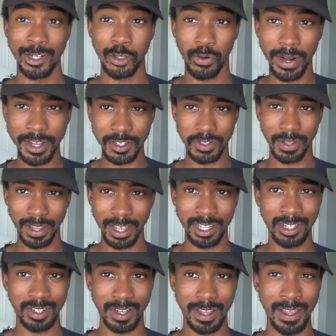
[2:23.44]

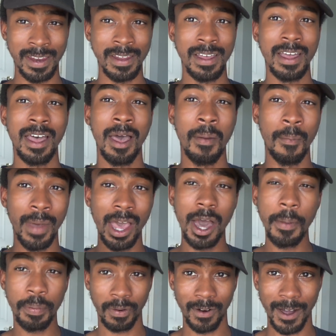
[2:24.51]
Translation
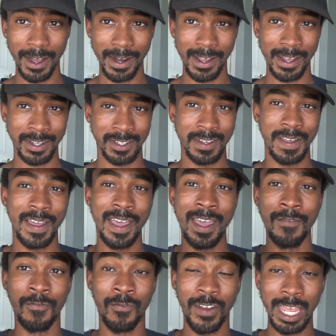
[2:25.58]
Male products
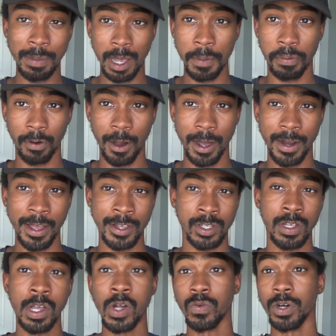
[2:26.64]
and female
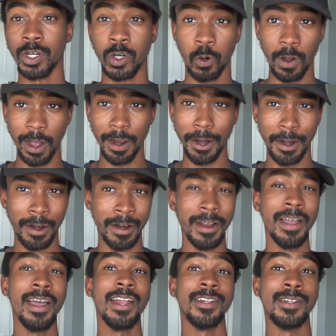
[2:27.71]
products
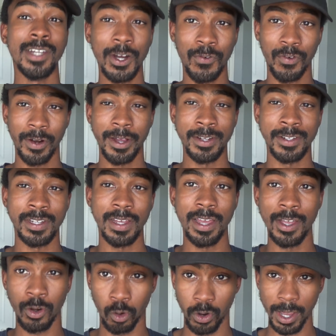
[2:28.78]
require different
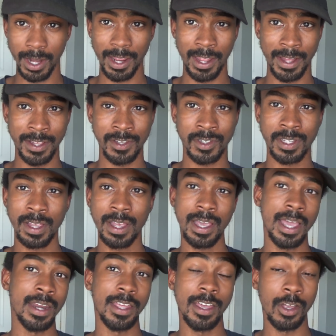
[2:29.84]
ingredients,
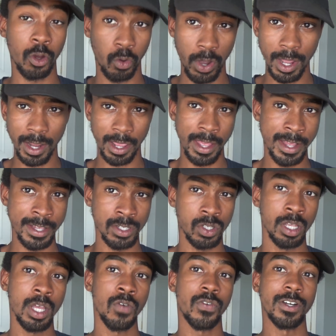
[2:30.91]
and the ingredients
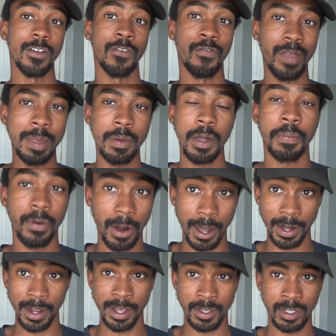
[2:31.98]
for the female
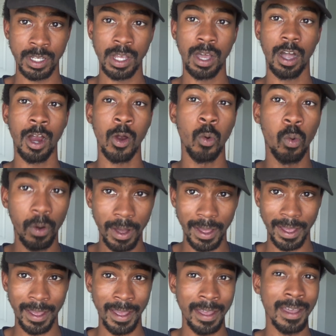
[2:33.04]
products are
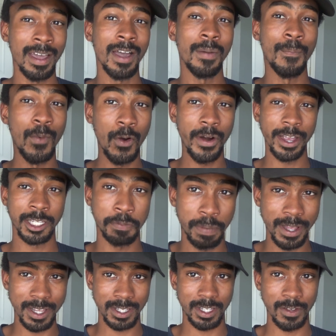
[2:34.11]
way more
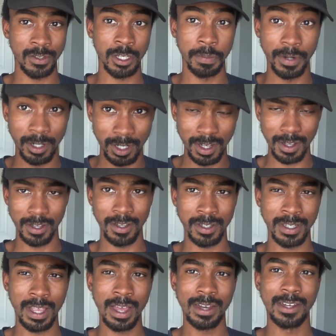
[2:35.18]
expensive to
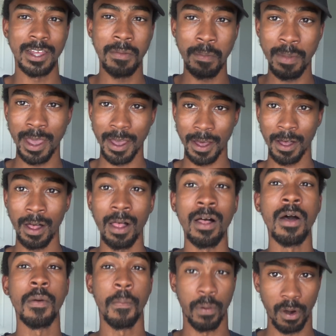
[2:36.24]
produce than
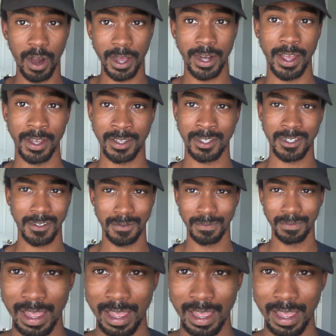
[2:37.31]
male products.